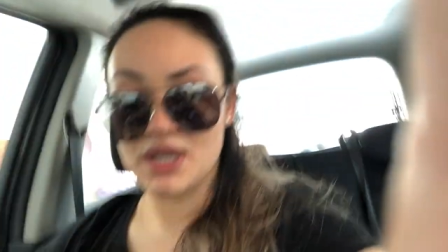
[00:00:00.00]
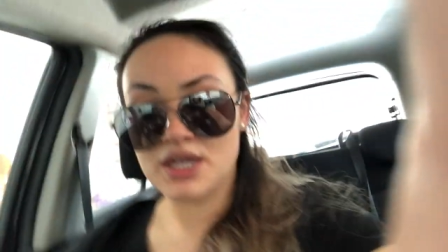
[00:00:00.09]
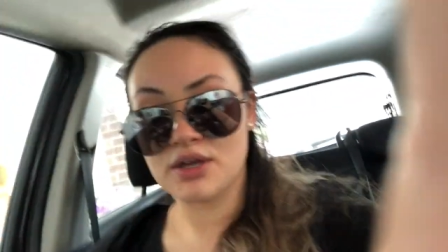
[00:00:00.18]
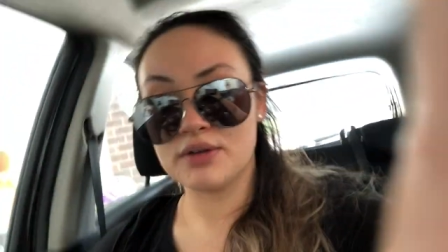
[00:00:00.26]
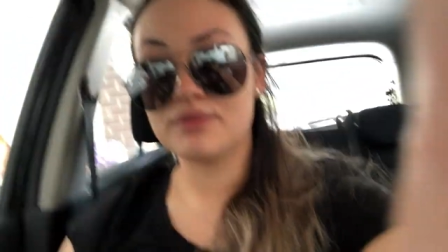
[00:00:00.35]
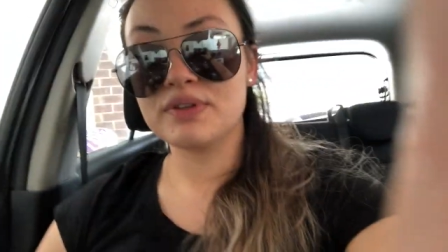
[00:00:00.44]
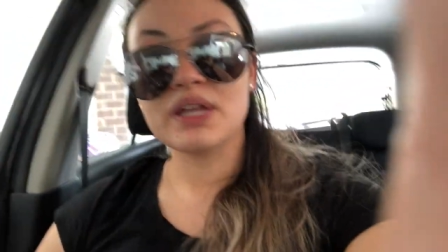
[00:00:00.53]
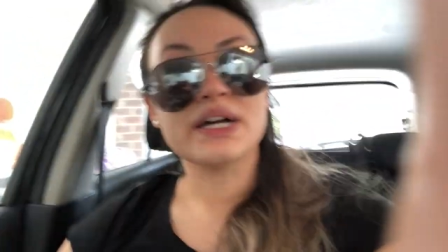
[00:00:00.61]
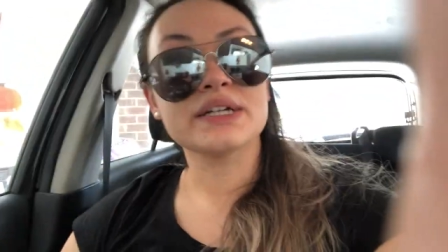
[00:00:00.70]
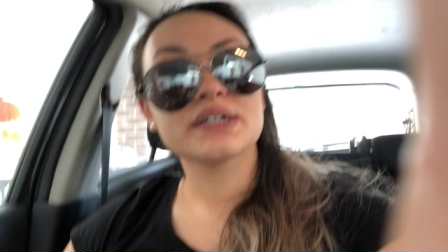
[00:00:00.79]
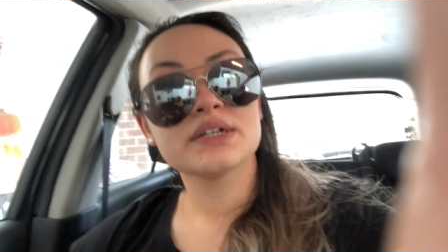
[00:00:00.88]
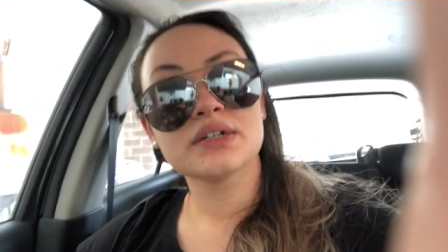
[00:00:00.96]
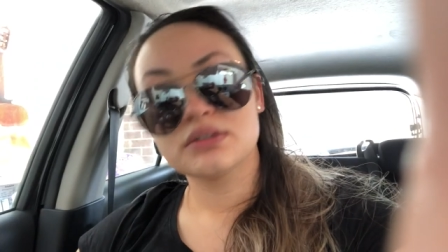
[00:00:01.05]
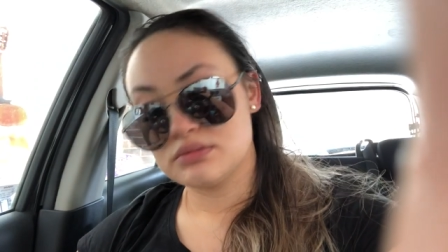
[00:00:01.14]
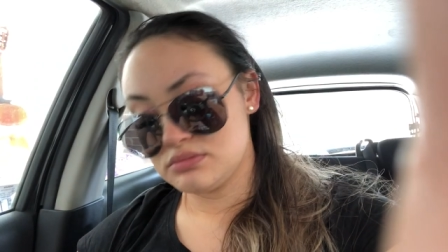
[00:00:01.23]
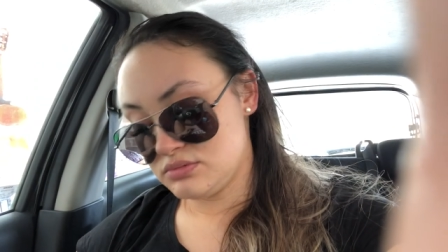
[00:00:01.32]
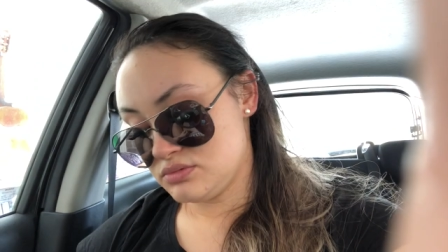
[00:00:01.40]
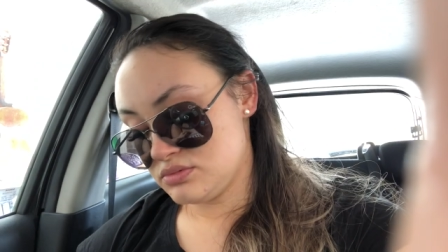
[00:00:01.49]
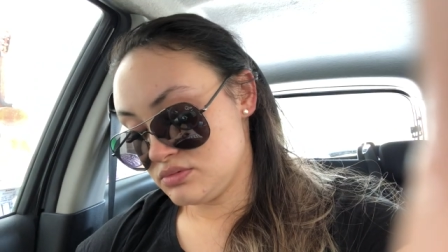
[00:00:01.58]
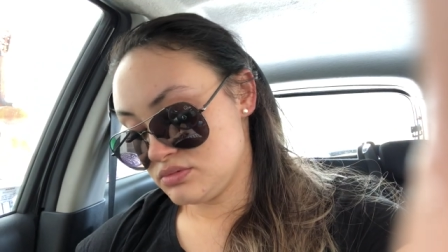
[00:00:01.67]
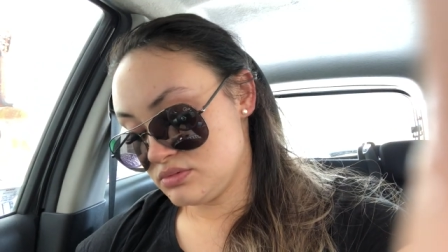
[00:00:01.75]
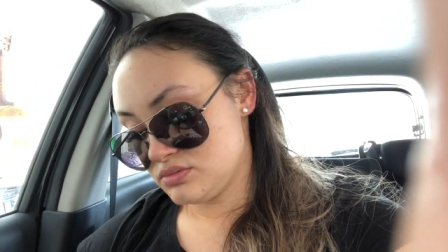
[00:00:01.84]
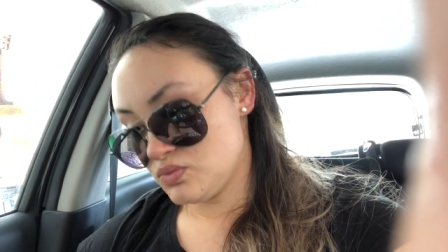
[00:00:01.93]
me of like
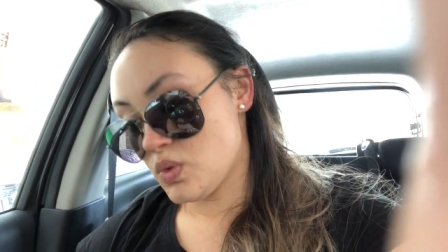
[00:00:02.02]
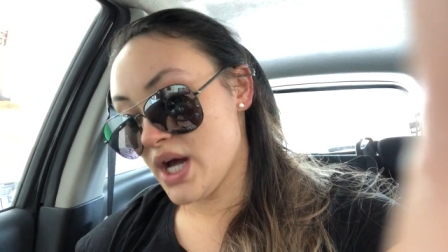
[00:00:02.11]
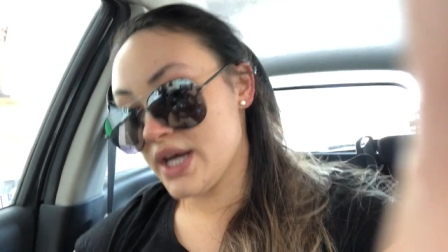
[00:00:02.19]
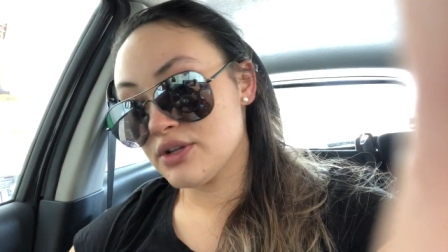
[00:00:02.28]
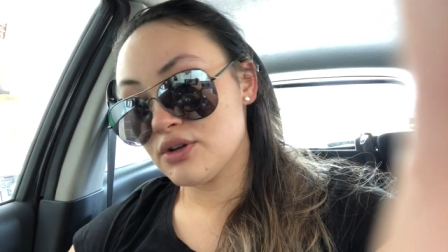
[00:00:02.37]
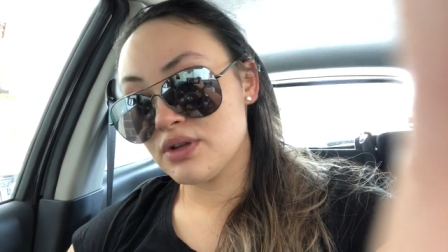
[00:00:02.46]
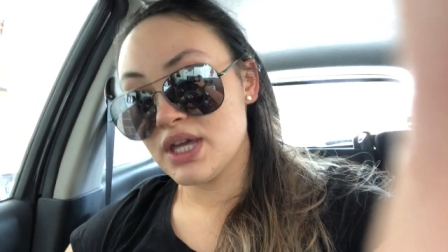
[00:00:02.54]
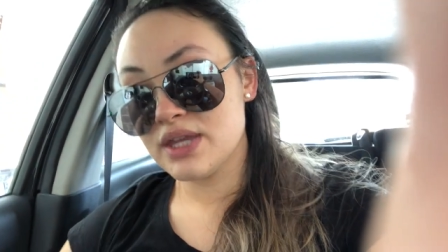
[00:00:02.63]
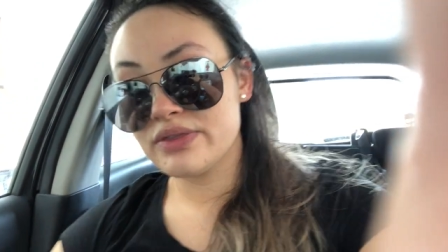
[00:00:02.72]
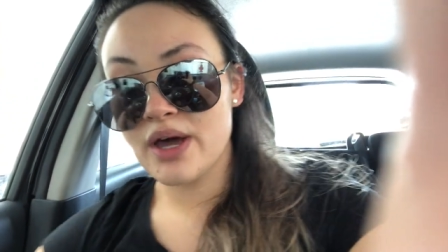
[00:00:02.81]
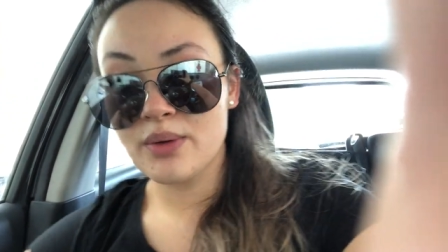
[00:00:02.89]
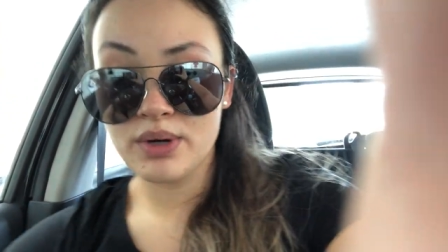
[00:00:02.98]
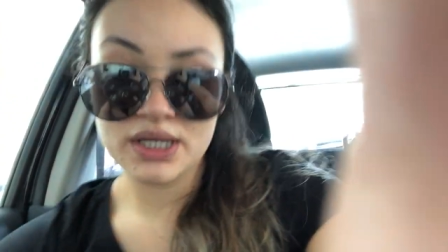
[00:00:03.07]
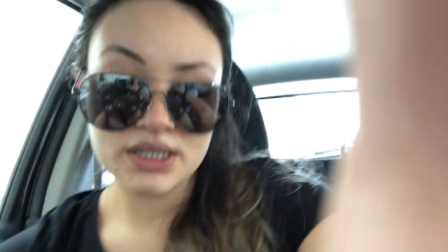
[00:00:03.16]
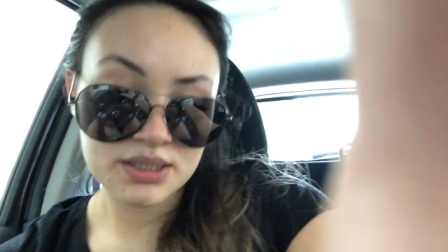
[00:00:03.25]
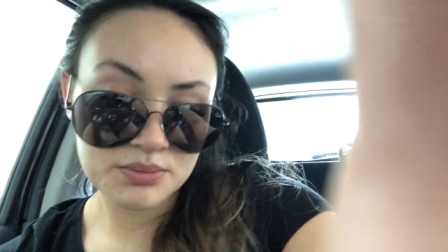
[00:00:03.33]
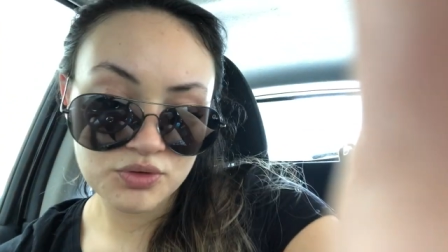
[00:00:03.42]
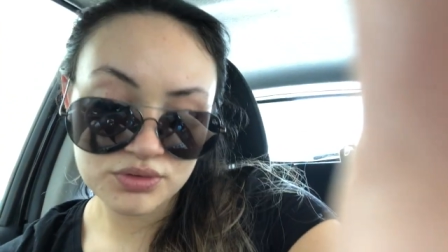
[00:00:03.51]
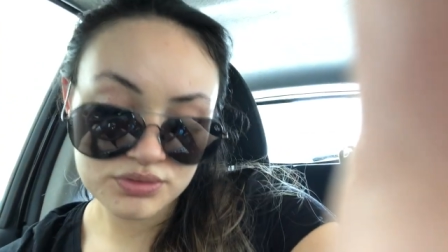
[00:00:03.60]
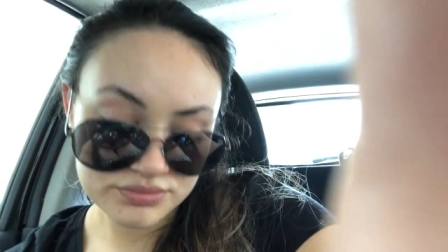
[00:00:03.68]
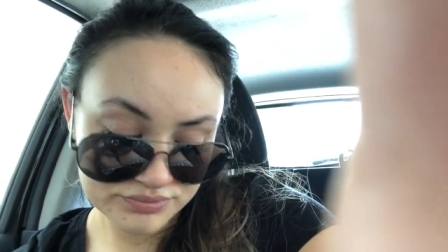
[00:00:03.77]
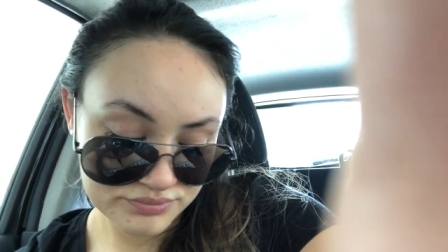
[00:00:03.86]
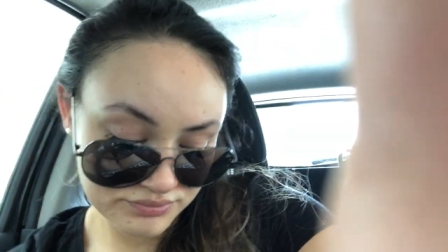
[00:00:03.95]
why I don't eat that way anymore.
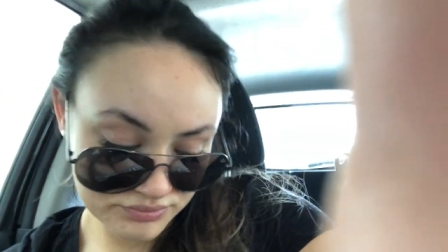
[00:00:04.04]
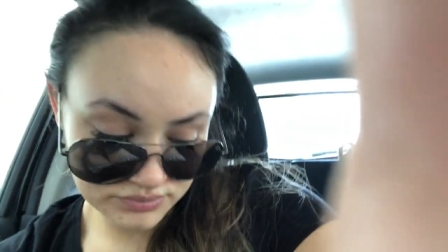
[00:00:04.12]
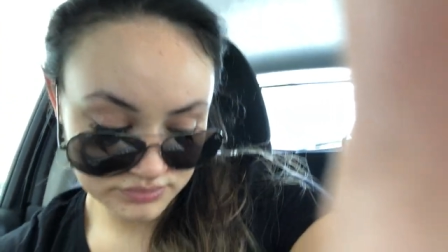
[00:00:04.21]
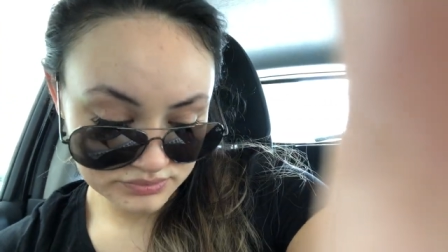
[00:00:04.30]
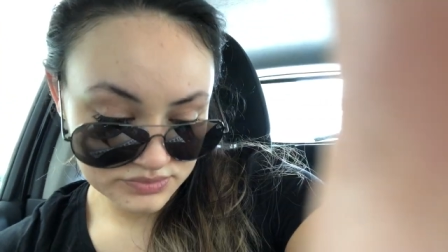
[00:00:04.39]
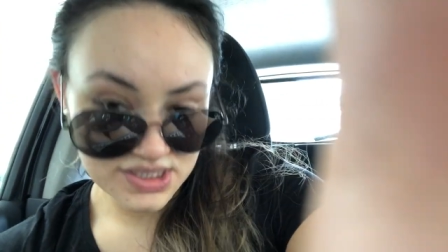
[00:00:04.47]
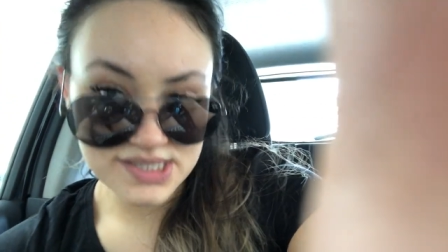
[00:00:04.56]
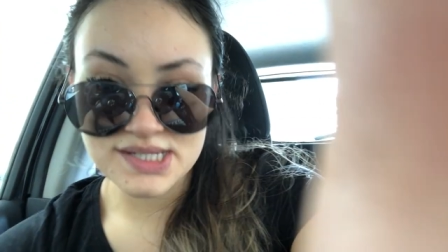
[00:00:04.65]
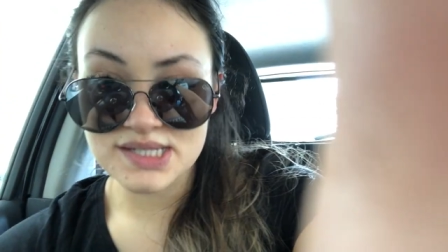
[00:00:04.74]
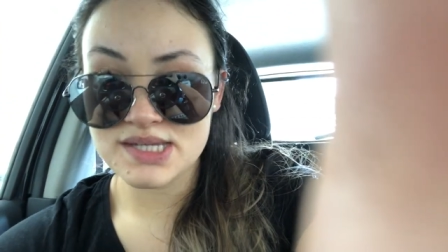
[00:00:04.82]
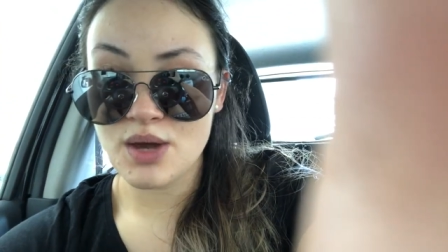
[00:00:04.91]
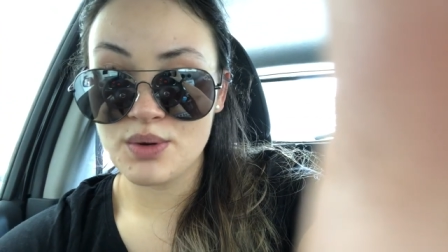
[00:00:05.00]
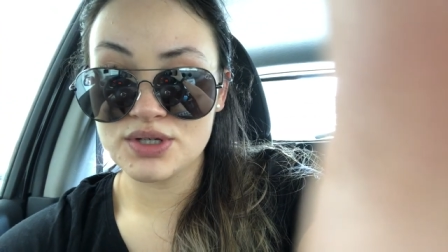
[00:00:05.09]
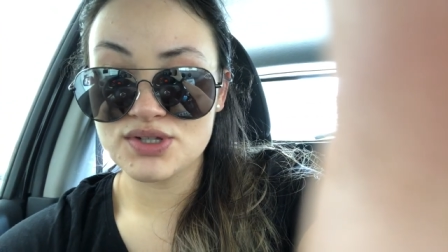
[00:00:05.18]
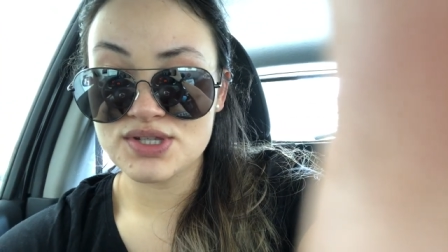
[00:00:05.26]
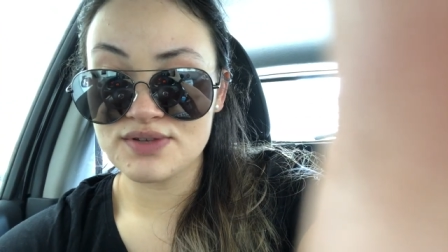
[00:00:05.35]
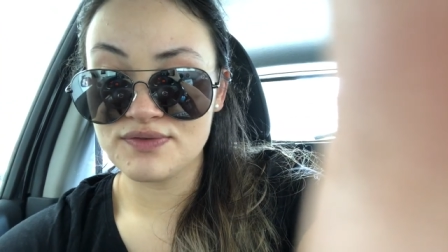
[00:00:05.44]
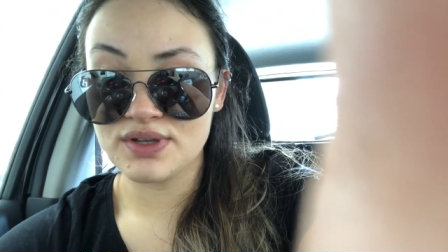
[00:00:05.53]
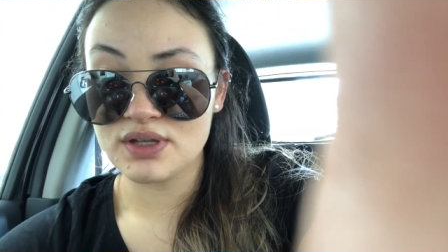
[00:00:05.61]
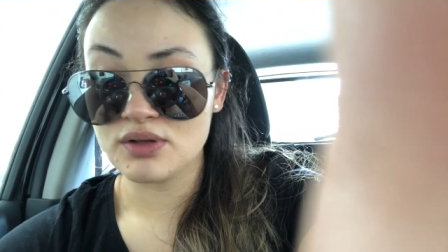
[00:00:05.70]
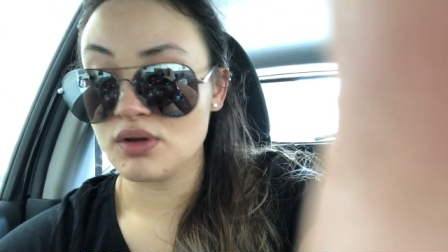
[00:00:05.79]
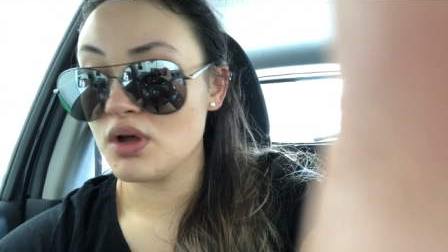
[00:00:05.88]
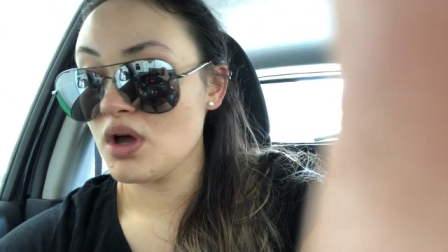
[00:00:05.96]
Because that's how I used to
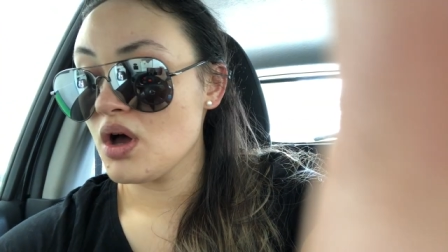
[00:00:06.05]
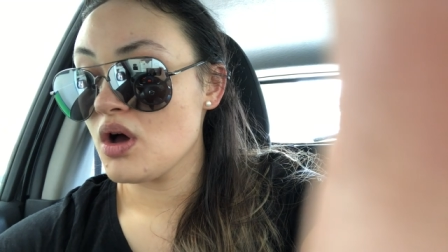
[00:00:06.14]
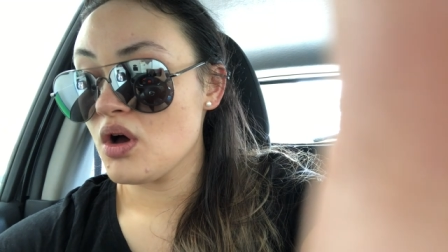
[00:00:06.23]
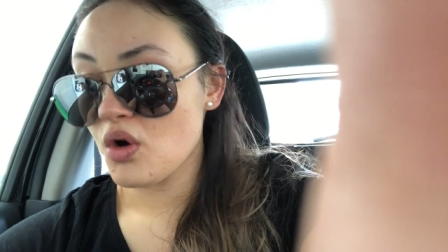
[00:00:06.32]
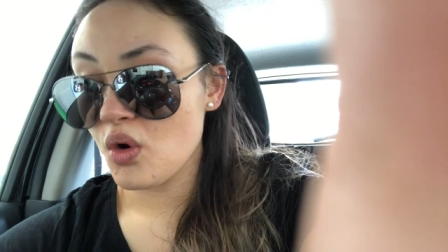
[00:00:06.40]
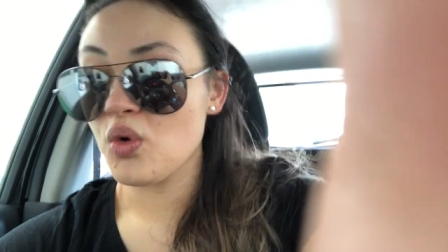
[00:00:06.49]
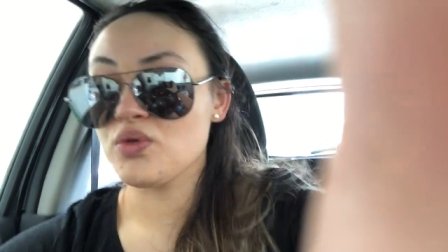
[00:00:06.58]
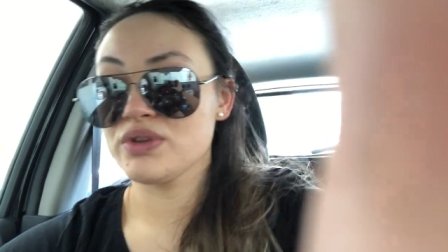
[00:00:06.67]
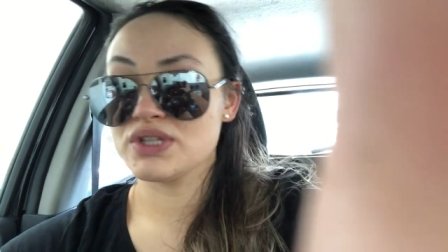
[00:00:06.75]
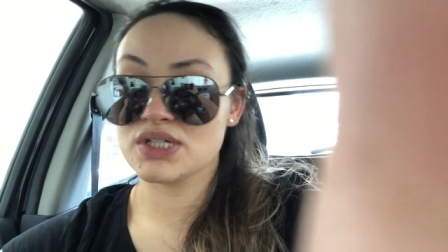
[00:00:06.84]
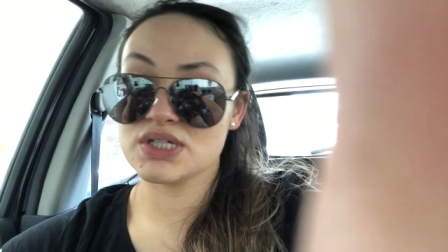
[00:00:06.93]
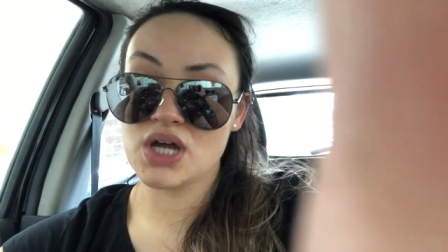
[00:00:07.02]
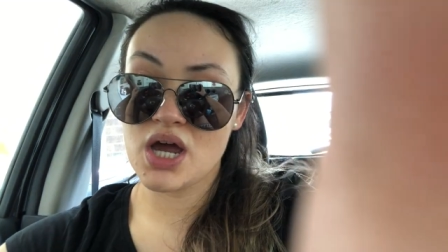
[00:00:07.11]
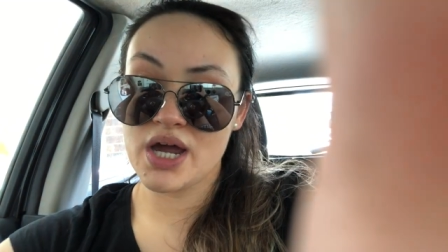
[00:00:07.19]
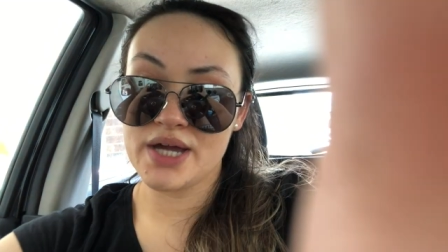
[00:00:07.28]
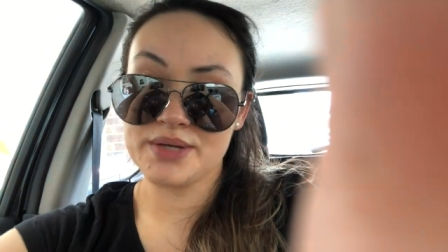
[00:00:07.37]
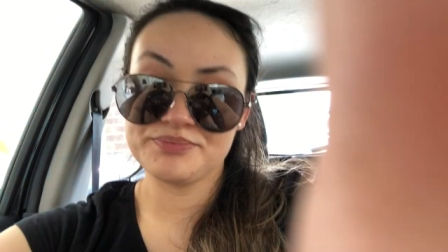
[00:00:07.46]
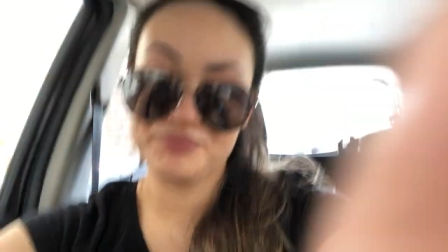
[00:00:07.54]
feel all the time,